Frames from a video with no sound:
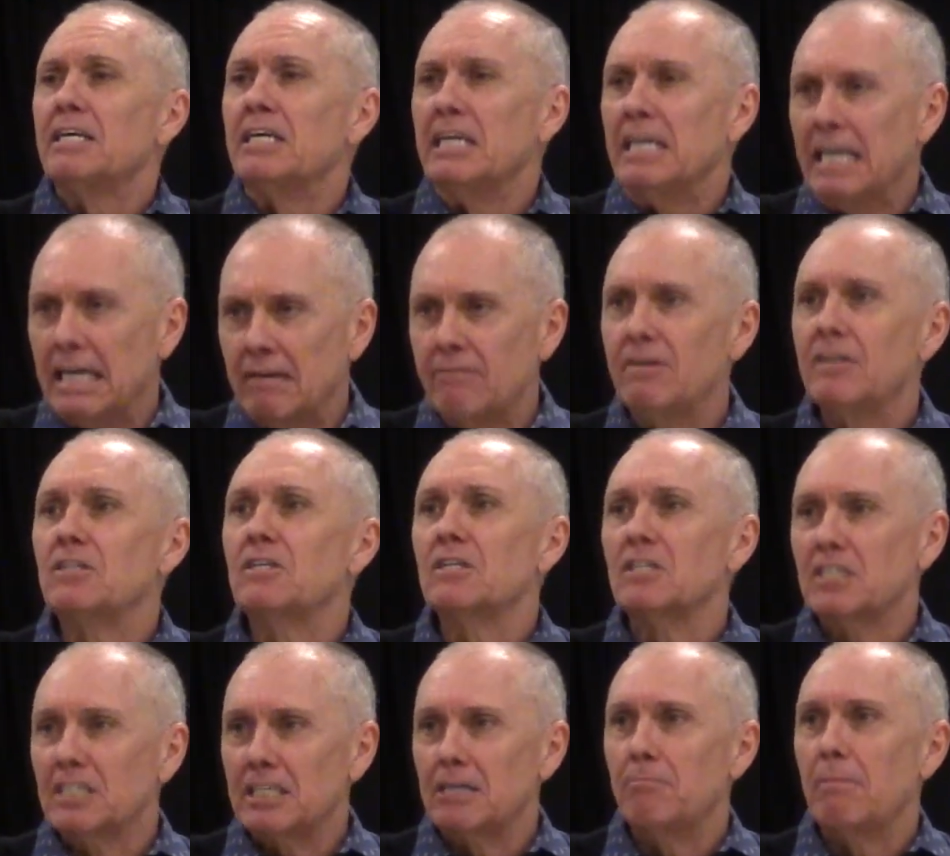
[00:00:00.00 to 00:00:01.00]
Give it to
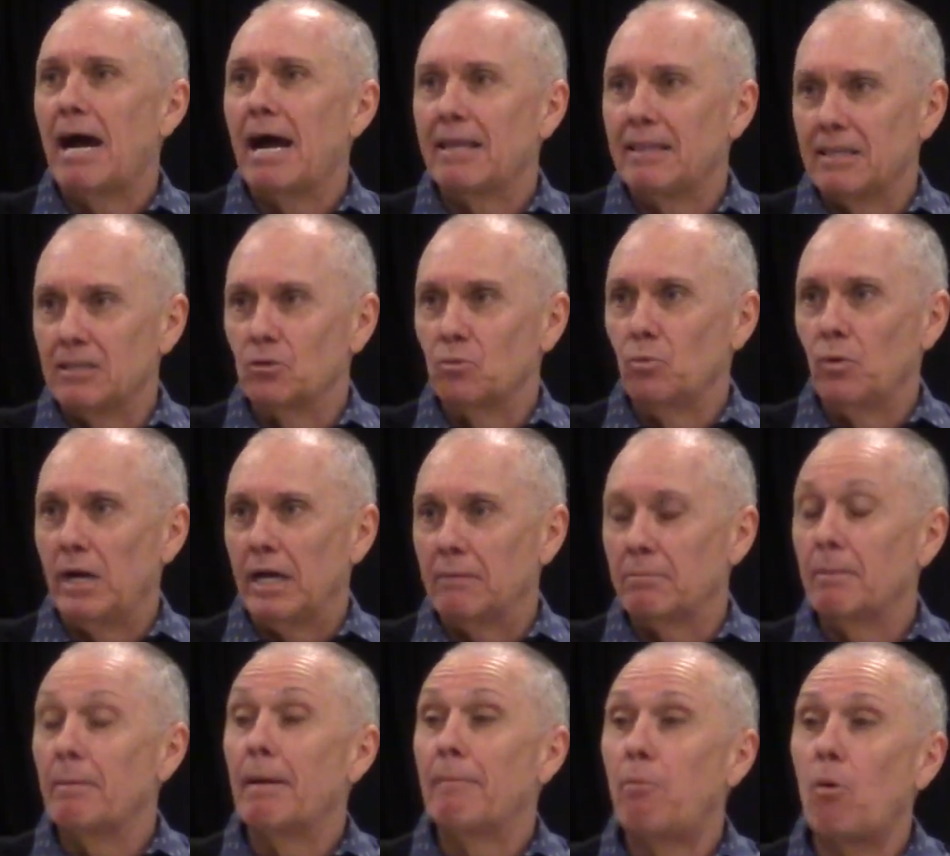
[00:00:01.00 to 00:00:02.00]
somebody this week.
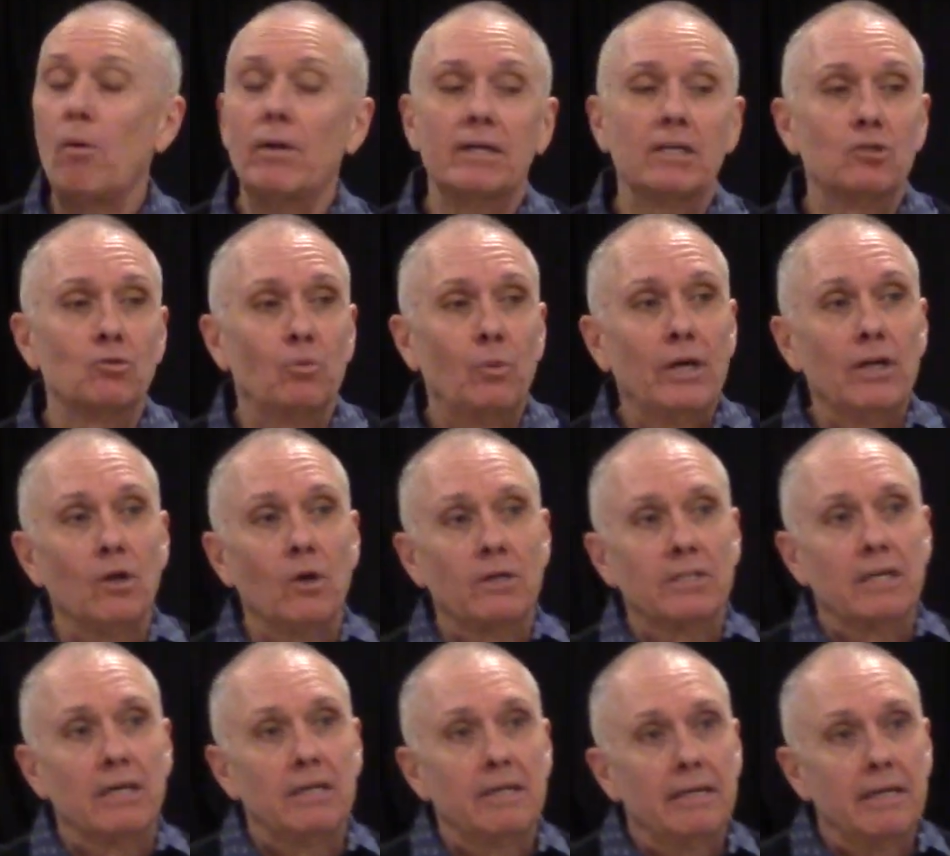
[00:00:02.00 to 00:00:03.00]
But my point is, we
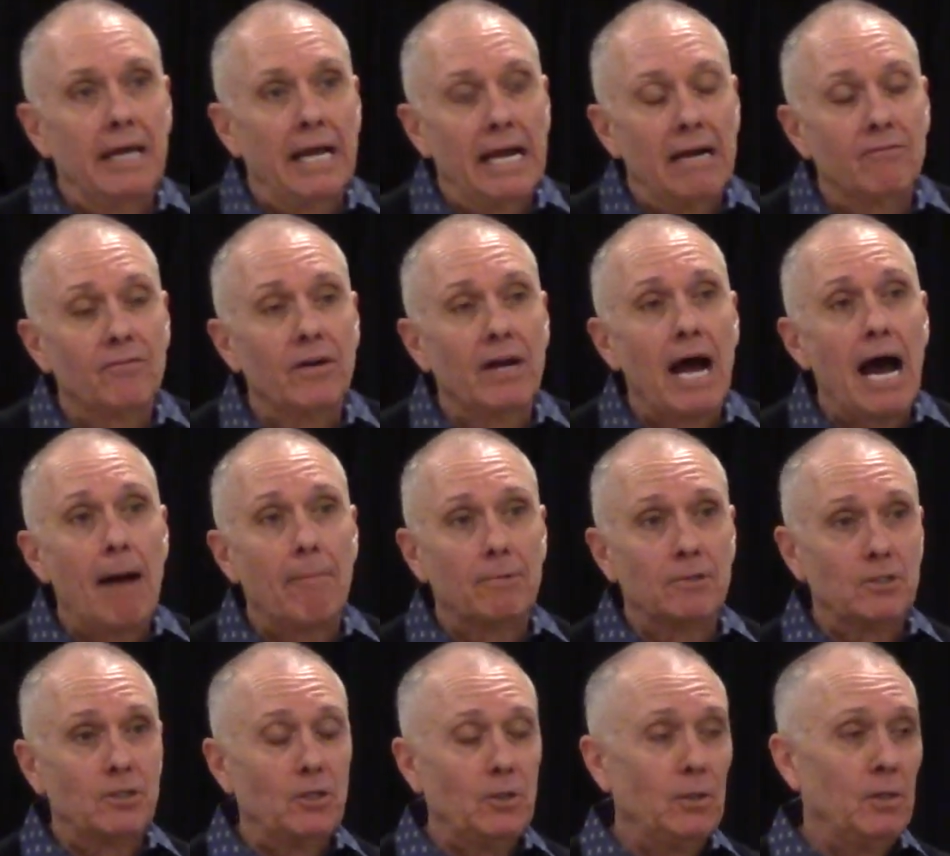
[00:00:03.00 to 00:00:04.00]
looked at every
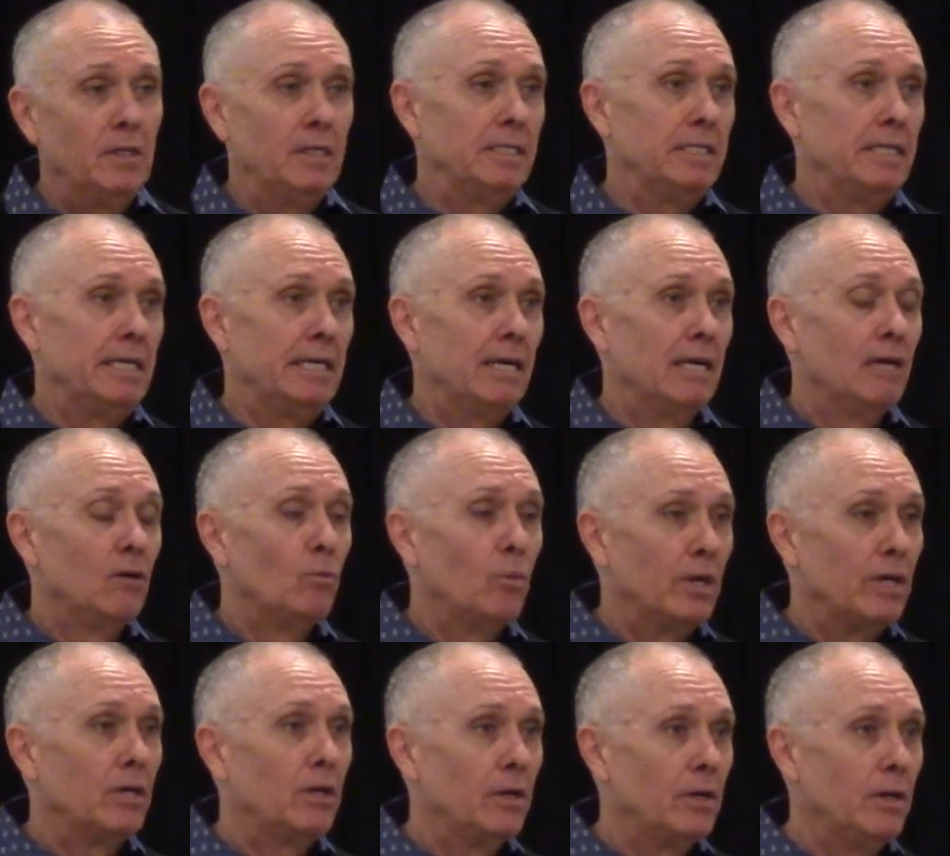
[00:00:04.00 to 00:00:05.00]
opportunity
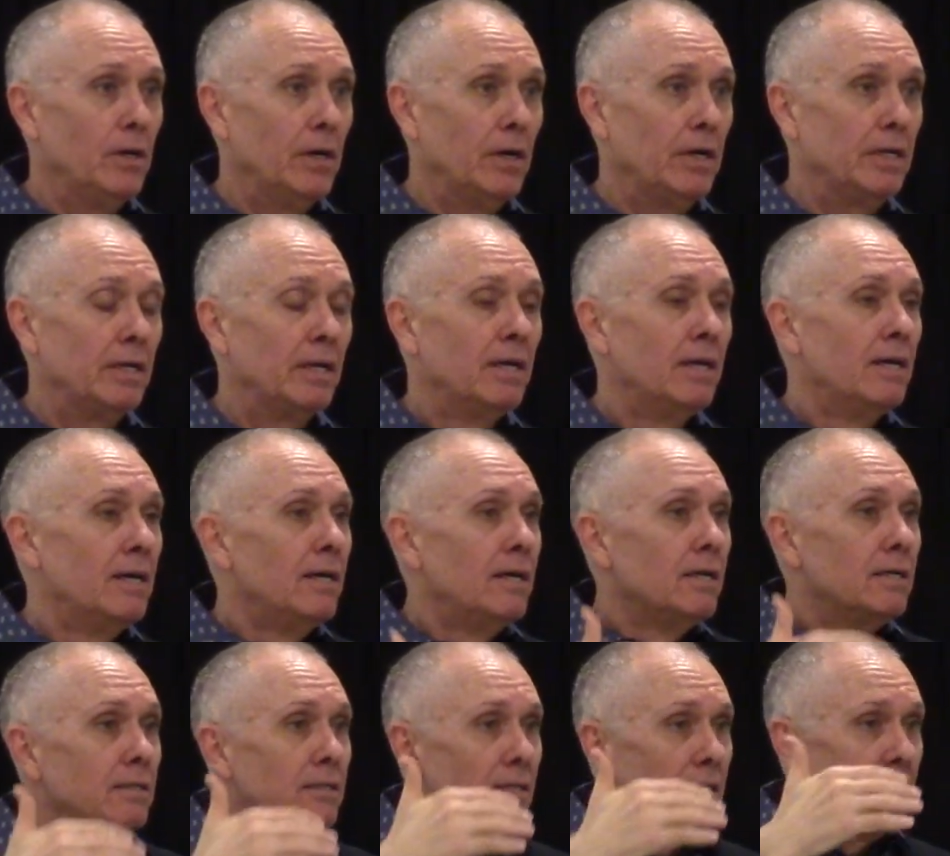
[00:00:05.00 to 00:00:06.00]
we could
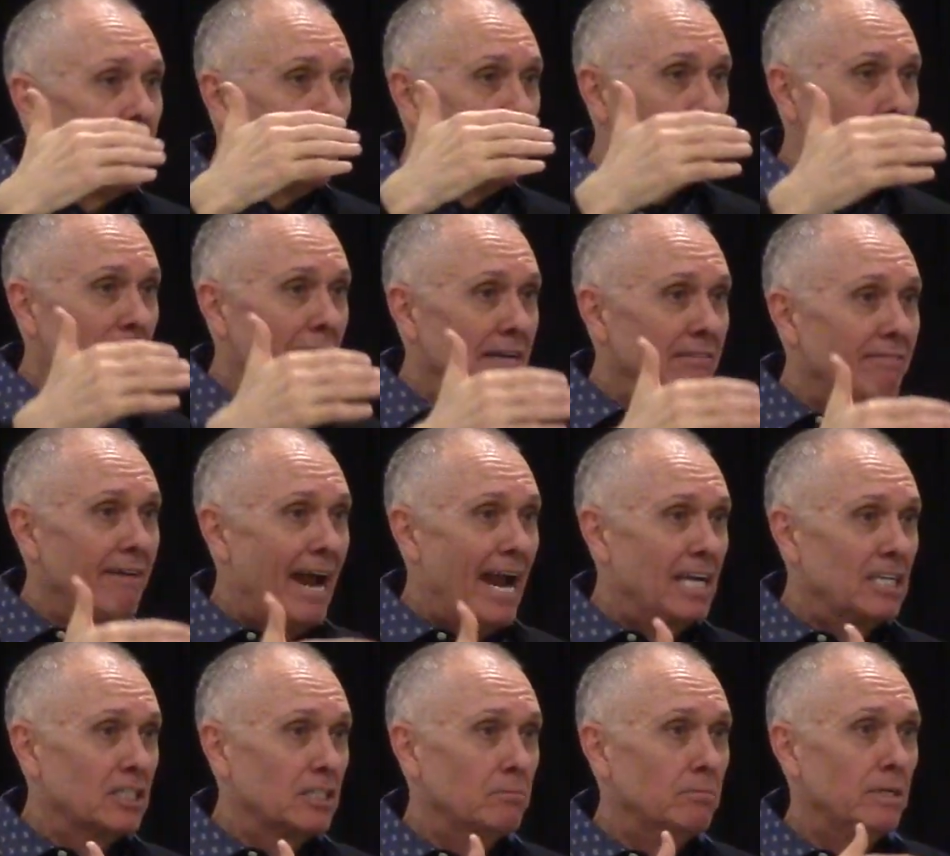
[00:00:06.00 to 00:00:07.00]
to keep that
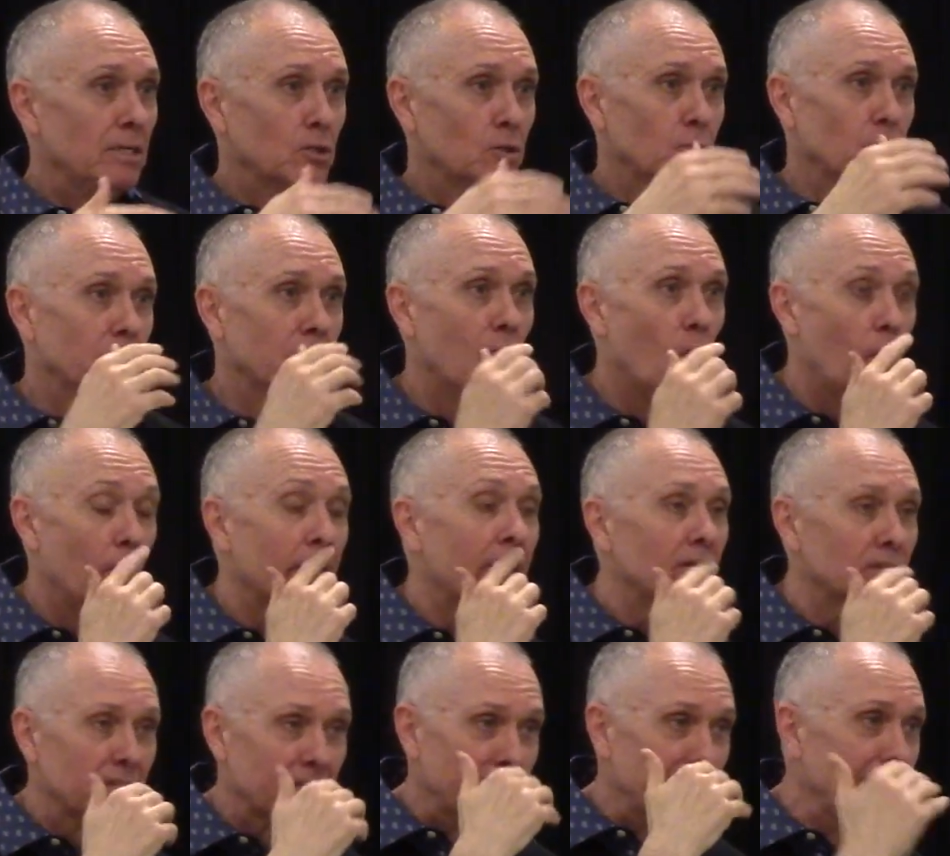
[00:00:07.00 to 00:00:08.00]
evangelism ministry going
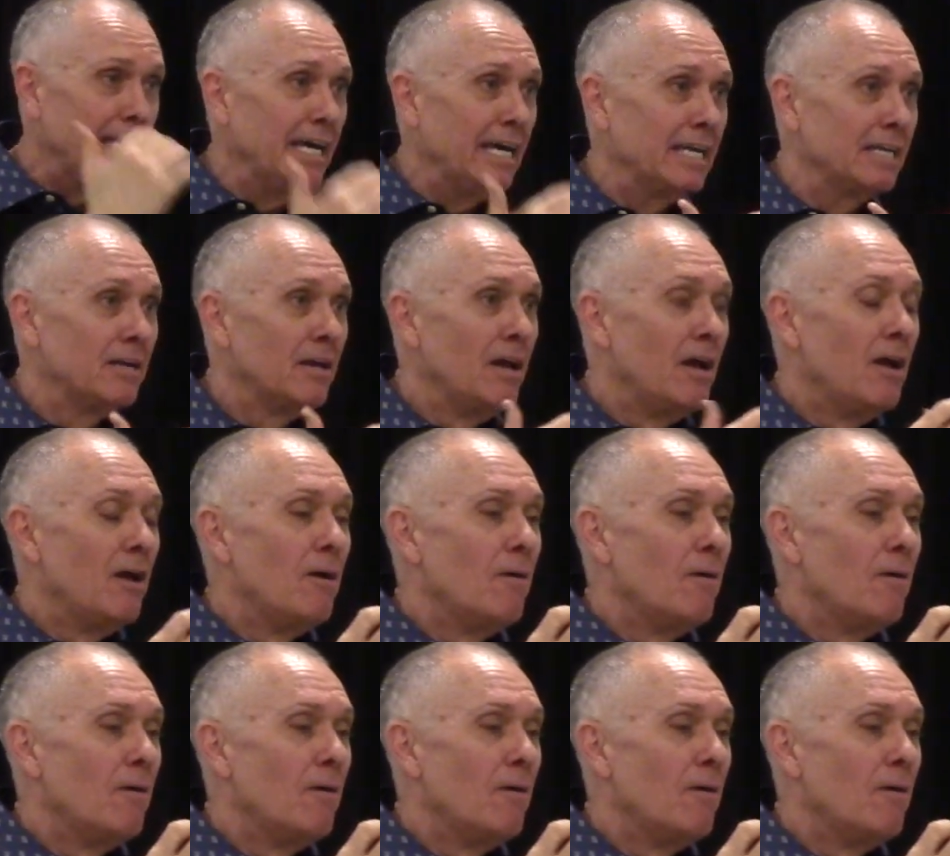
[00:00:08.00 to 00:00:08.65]
because, again,